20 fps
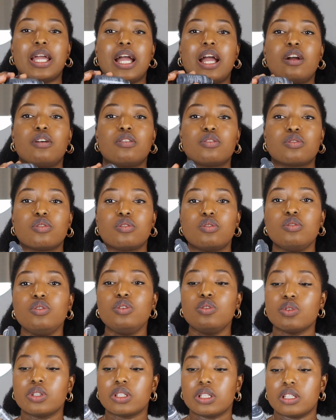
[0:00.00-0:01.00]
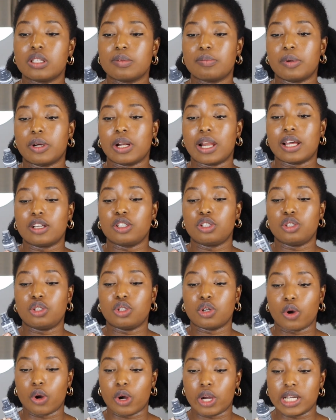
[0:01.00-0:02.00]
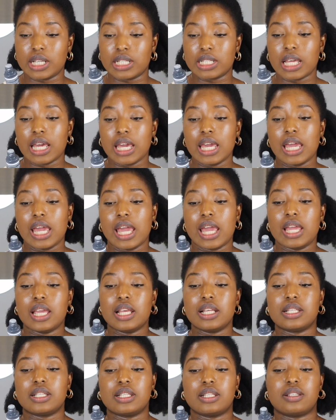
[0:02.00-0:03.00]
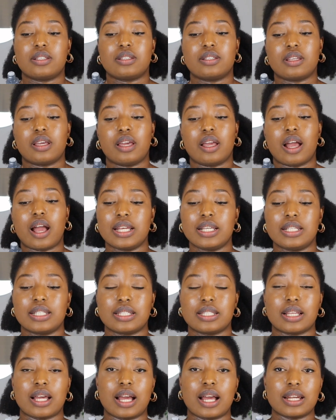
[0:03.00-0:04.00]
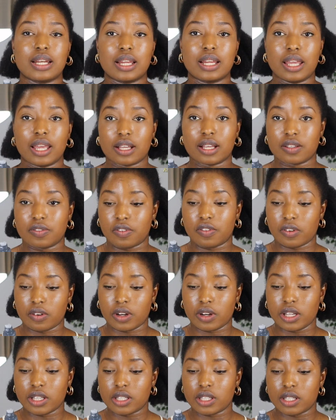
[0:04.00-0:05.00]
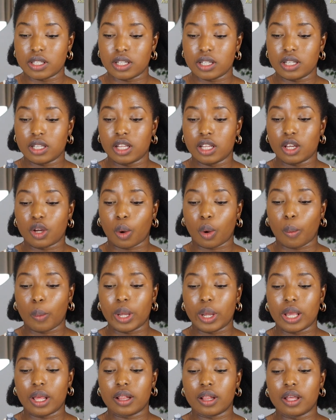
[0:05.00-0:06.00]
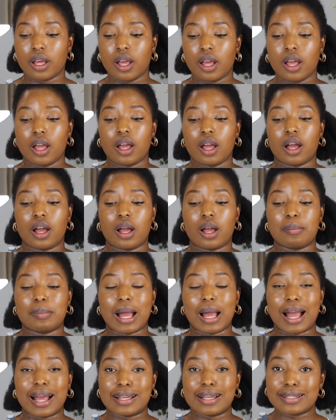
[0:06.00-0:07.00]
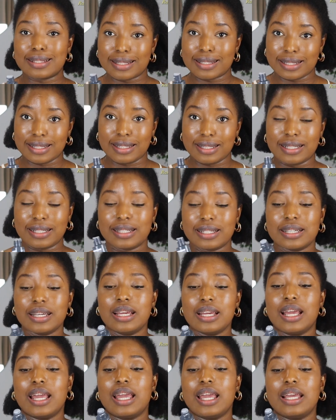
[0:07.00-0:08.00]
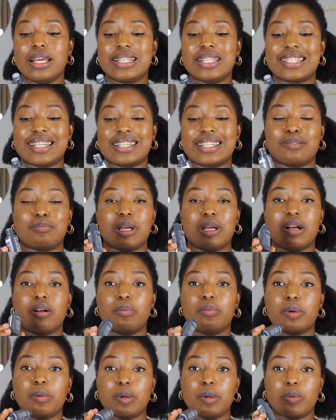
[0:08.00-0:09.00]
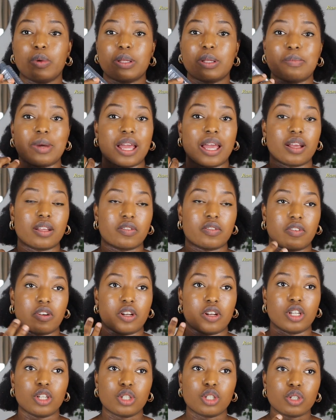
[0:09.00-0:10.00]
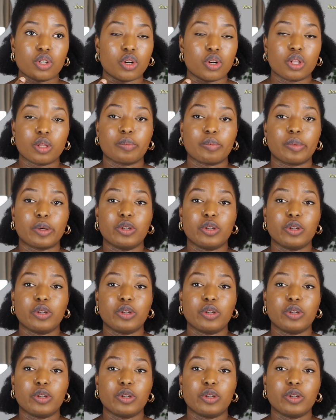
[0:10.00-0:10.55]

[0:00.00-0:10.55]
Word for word: I also use this Paula's Choice. It is an exfoliating liquid acid. It has been helping me with my exfoliation.